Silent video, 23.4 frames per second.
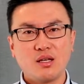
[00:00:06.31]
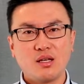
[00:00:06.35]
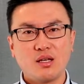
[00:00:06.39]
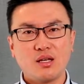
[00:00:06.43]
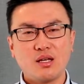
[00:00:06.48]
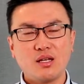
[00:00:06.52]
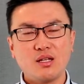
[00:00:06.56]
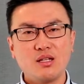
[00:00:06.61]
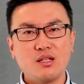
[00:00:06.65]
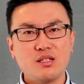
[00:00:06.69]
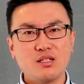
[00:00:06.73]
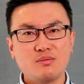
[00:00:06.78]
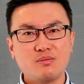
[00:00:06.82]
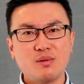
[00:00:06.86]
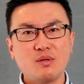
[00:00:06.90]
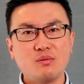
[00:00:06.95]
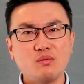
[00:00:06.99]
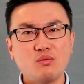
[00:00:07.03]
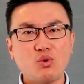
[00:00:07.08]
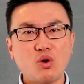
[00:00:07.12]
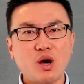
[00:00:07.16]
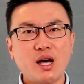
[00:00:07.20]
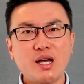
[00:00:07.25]
and is
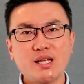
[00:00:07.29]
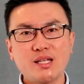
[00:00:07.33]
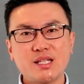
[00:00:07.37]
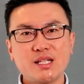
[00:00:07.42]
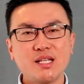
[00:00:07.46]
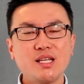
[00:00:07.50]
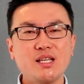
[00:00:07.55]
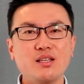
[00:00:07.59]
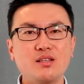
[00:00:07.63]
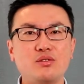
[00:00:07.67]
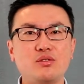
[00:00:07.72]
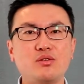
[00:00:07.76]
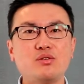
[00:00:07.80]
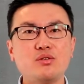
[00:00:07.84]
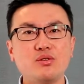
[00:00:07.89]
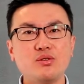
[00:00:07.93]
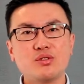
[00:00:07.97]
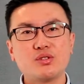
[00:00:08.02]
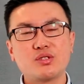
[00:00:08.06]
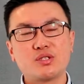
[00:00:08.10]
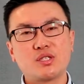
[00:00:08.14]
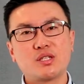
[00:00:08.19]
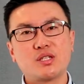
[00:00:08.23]
being widely
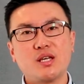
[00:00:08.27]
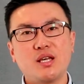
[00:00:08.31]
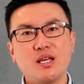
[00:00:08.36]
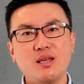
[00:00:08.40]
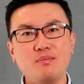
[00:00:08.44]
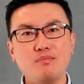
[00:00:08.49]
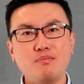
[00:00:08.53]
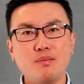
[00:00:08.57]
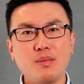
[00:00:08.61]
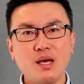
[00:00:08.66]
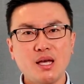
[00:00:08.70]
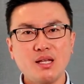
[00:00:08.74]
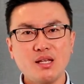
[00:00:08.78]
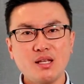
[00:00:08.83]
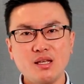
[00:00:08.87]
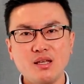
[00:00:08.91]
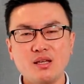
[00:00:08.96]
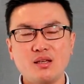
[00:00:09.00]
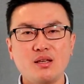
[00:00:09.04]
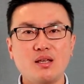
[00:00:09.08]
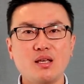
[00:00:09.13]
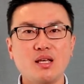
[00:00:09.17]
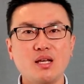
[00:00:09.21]
used in
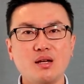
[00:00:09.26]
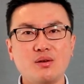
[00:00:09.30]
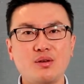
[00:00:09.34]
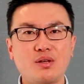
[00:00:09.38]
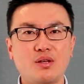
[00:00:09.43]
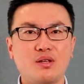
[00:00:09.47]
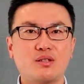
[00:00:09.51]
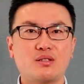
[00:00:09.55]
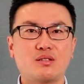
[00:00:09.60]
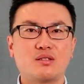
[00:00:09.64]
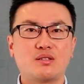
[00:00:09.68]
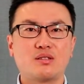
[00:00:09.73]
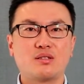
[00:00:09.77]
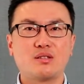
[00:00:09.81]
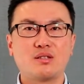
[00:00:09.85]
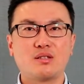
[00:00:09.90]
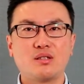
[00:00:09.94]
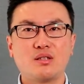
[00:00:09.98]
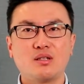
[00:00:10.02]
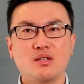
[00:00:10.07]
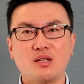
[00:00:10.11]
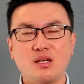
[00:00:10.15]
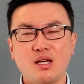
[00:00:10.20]
many areas
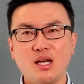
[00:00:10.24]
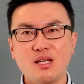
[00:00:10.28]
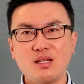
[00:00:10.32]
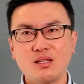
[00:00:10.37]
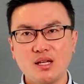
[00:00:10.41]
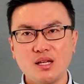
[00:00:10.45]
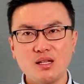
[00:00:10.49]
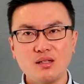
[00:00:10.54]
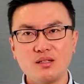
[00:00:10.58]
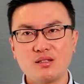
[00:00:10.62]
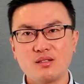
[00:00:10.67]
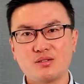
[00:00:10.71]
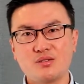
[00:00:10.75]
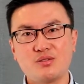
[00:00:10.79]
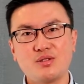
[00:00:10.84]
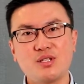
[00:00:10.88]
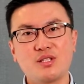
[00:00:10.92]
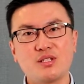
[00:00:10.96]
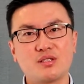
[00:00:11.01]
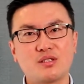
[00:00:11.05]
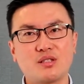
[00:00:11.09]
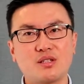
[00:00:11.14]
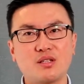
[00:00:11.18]
and
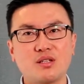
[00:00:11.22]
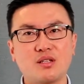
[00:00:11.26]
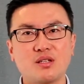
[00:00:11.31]
industries